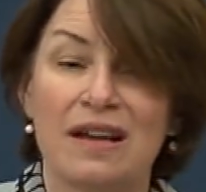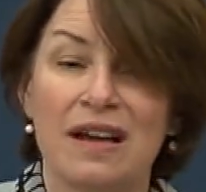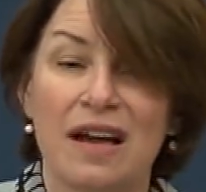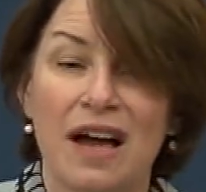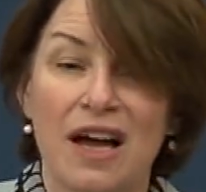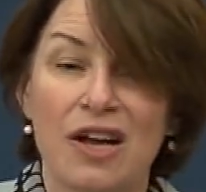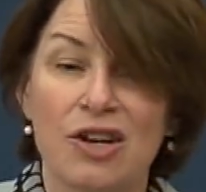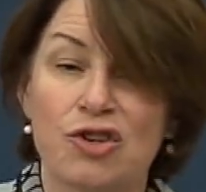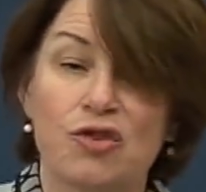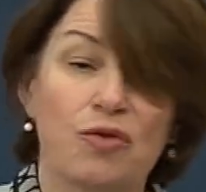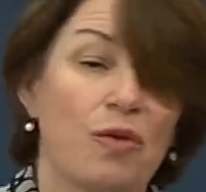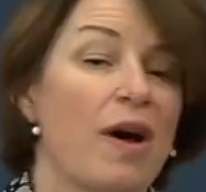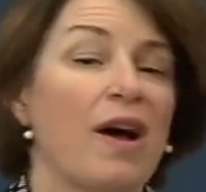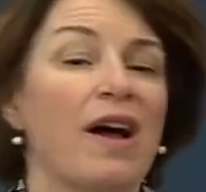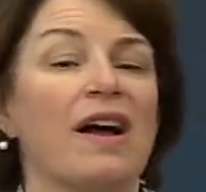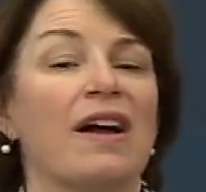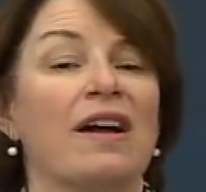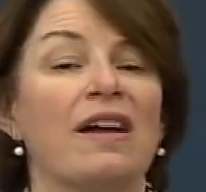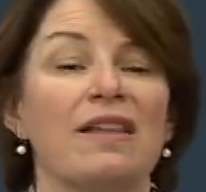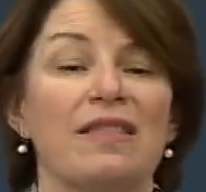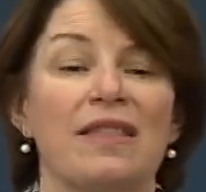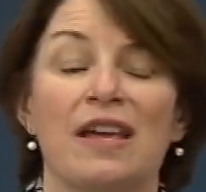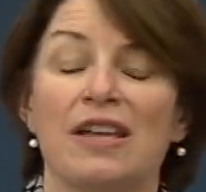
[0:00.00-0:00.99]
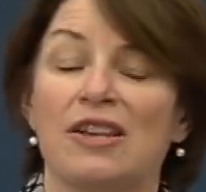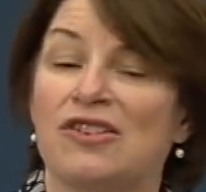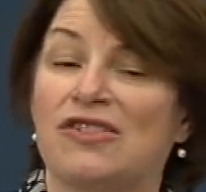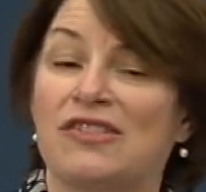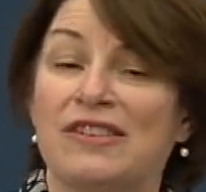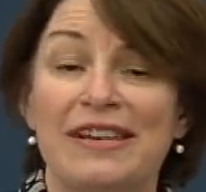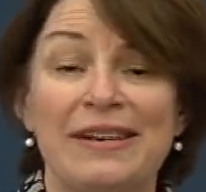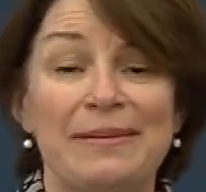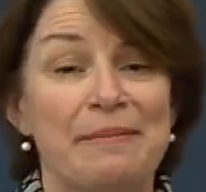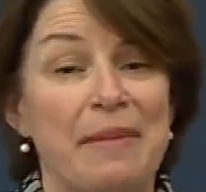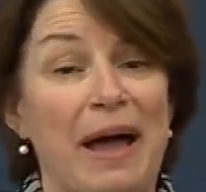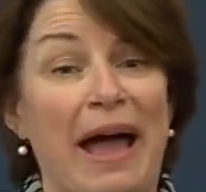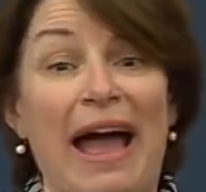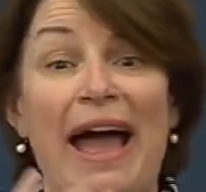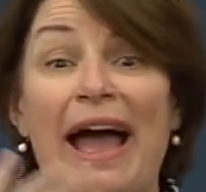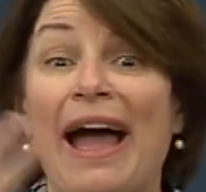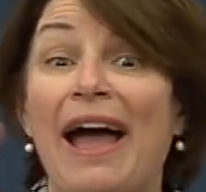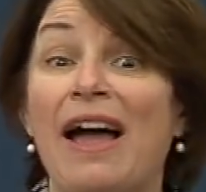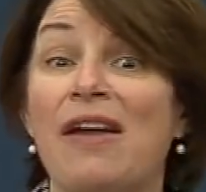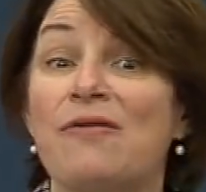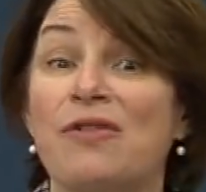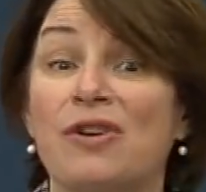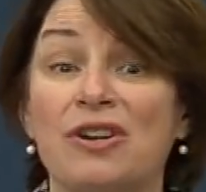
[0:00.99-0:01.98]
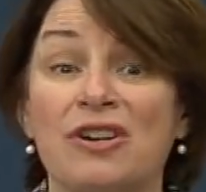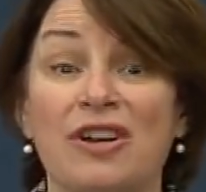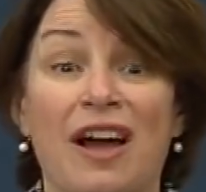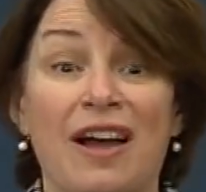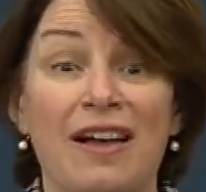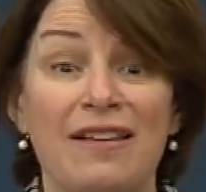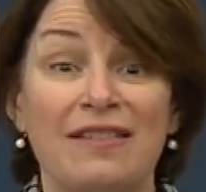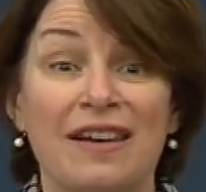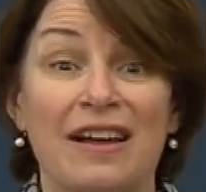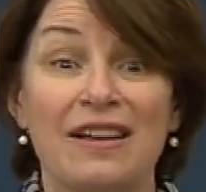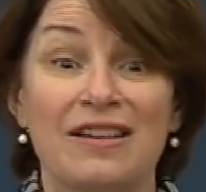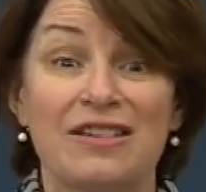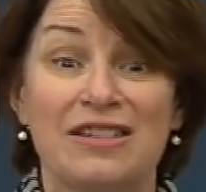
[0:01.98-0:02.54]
a drug that you see advertised on